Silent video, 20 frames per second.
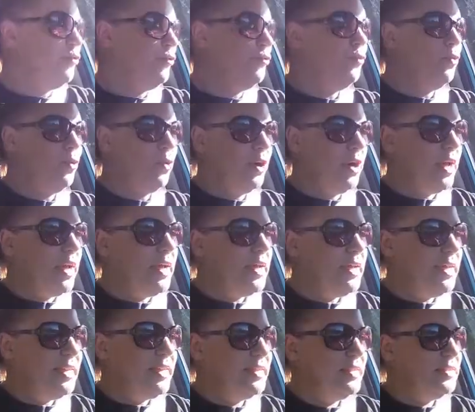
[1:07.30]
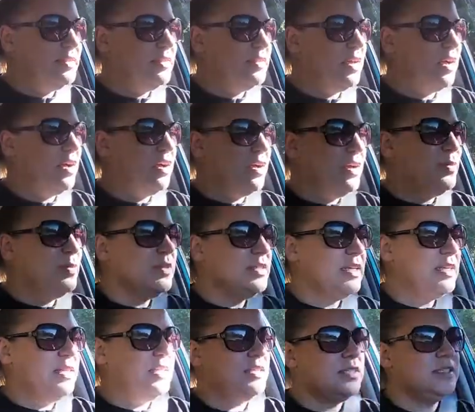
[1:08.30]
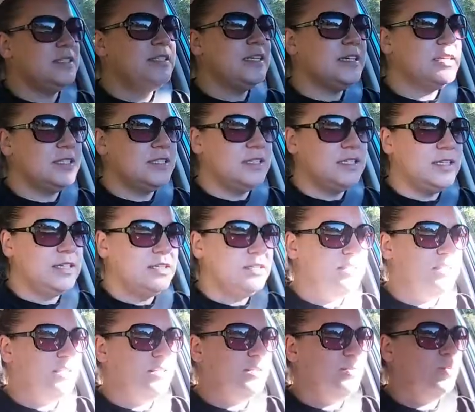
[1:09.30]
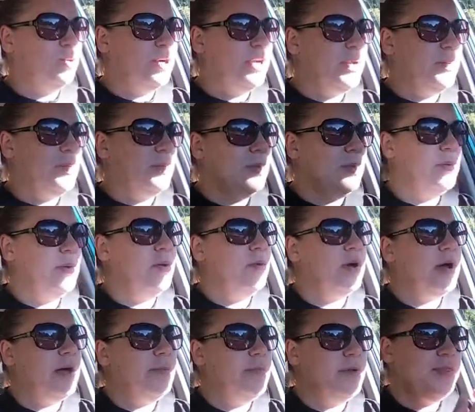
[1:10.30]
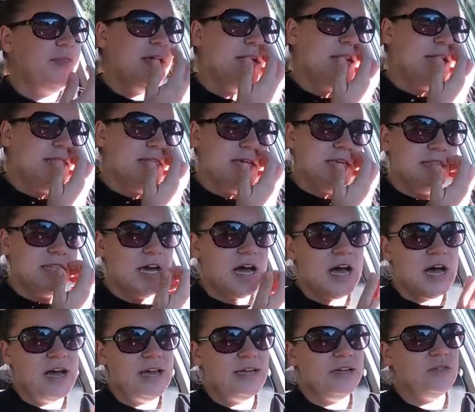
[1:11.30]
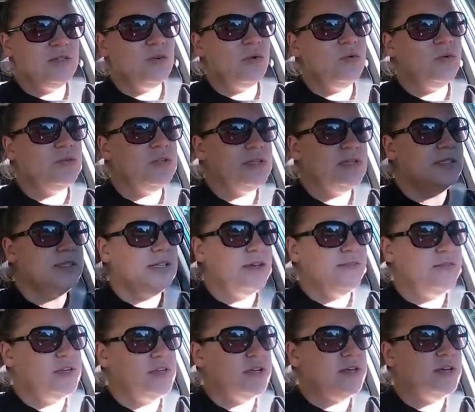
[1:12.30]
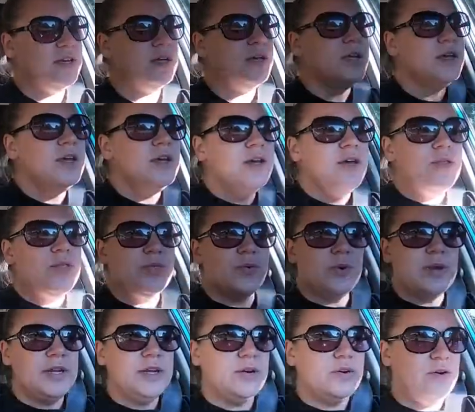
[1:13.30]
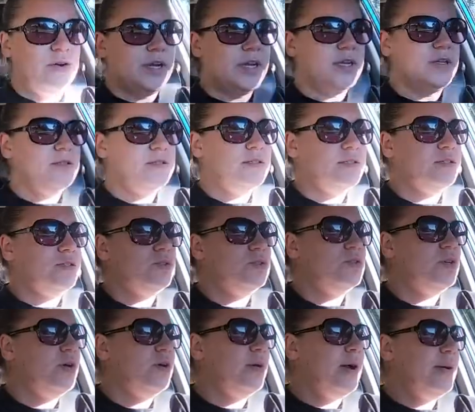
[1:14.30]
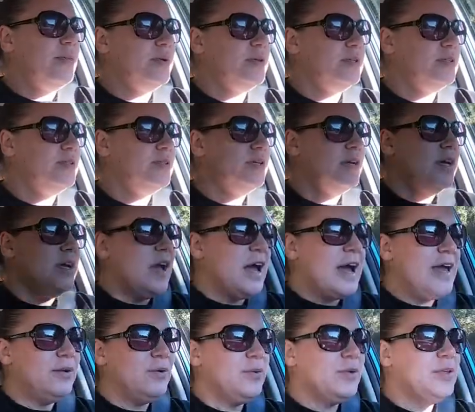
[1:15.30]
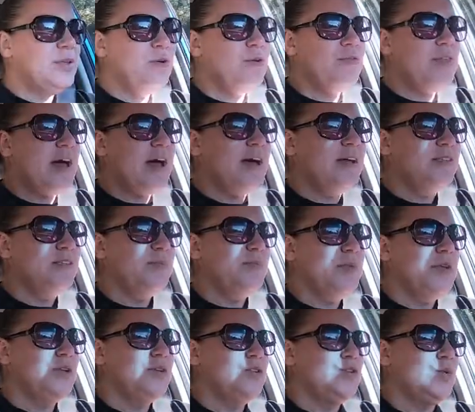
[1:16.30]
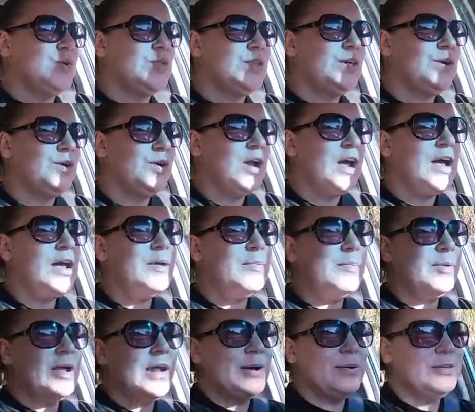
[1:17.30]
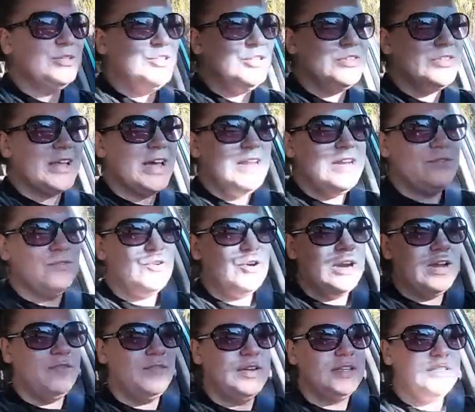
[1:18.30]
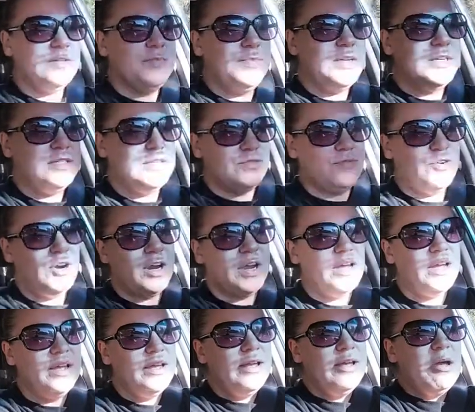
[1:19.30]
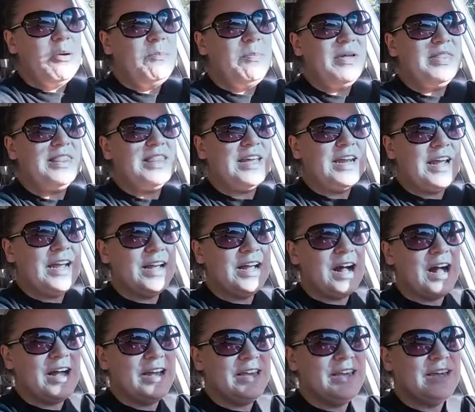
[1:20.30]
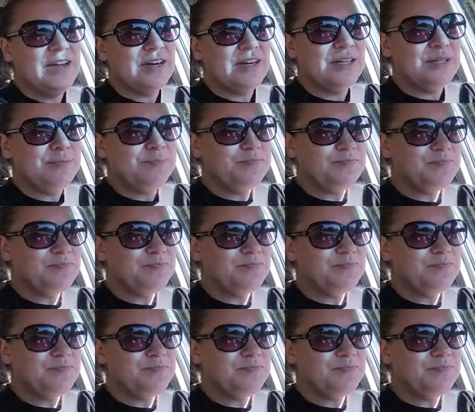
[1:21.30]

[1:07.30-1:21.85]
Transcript: Florida. It was in the 60s this morning when we woke up, and then I think the high is only 73 degrees. So I don't really know if that has something to do with it or not, but I was just kind of craving something different. But then I got here